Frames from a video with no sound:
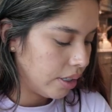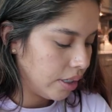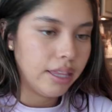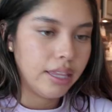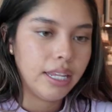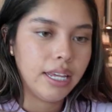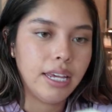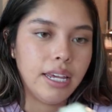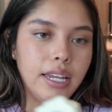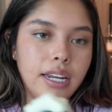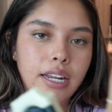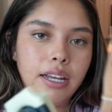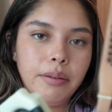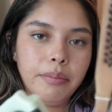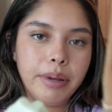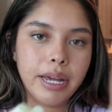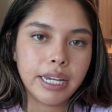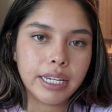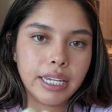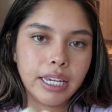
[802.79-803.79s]
And then I'm
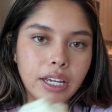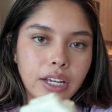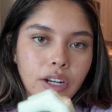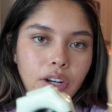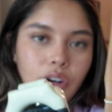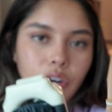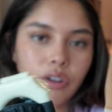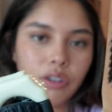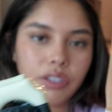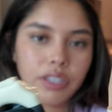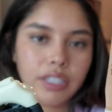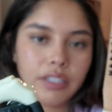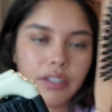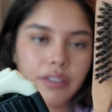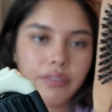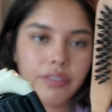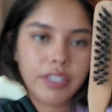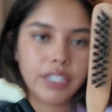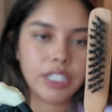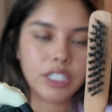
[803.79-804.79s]
packing all
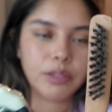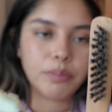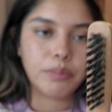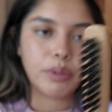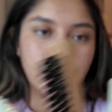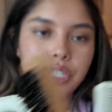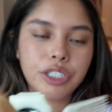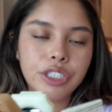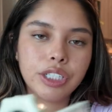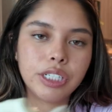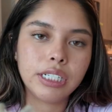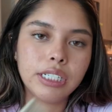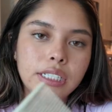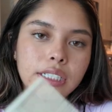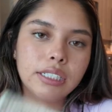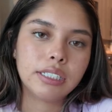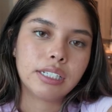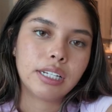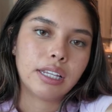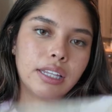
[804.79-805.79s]
of these
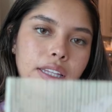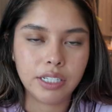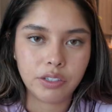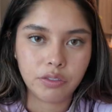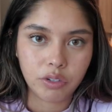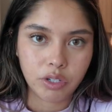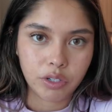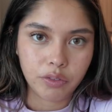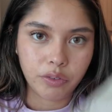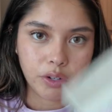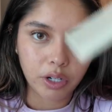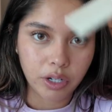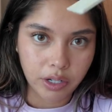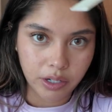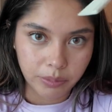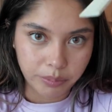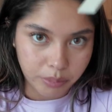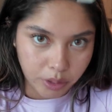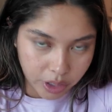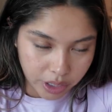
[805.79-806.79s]
brushes. This is
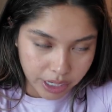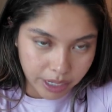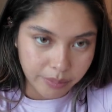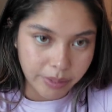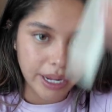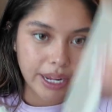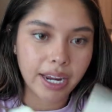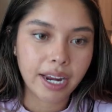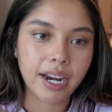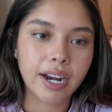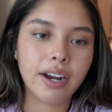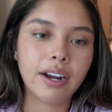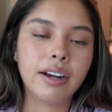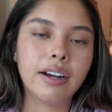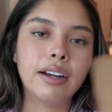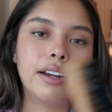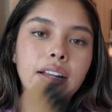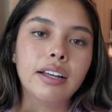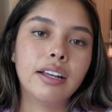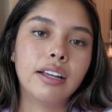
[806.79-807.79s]
for parting my
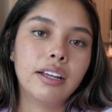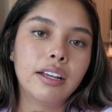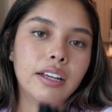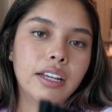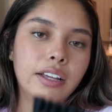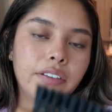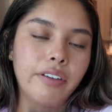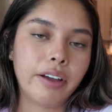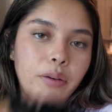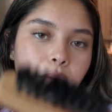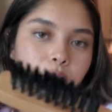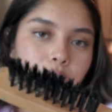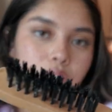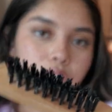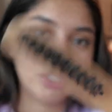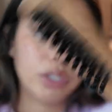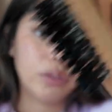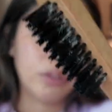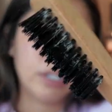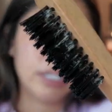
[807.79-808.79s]
hair, if I want
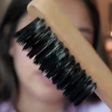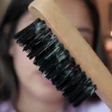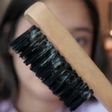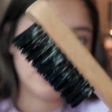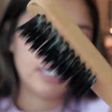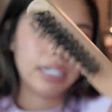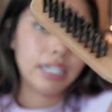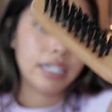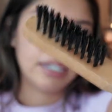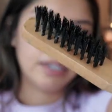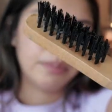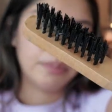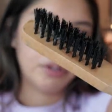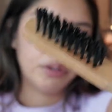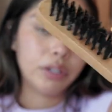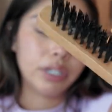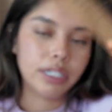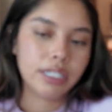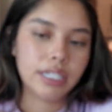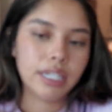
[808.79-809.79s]
to do a sleek
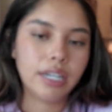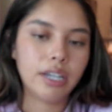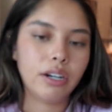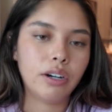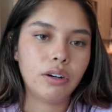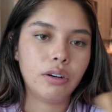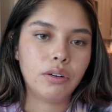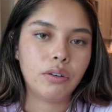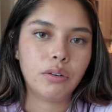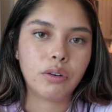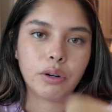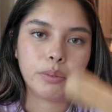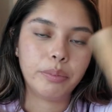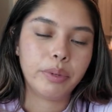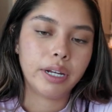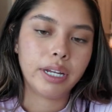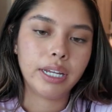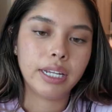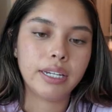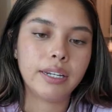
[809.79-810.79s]
ponytail or
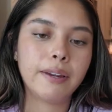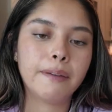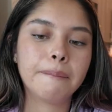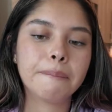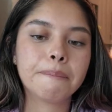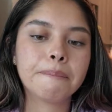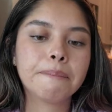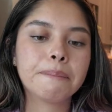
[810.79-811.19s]
bun.